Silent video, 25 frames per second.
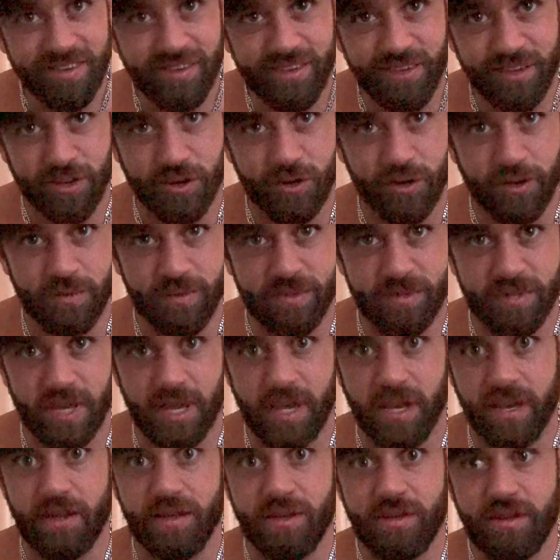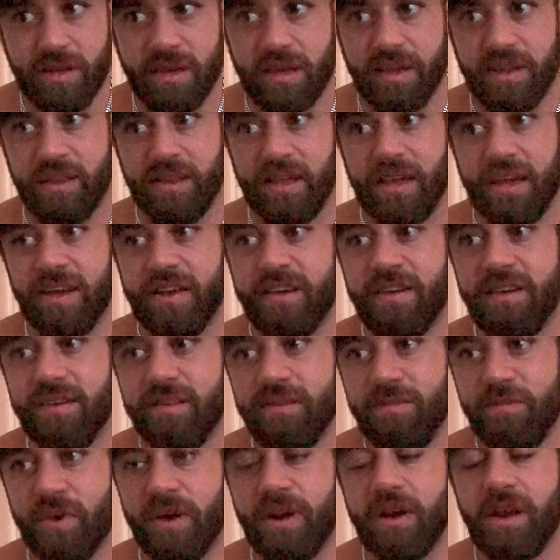You know what I'm saying? And like,
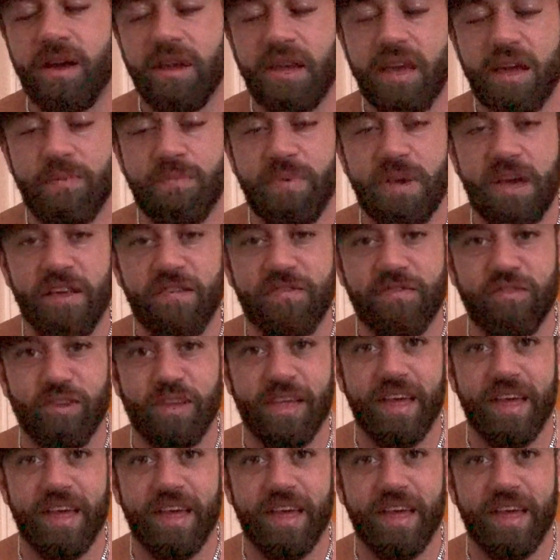why not get paid for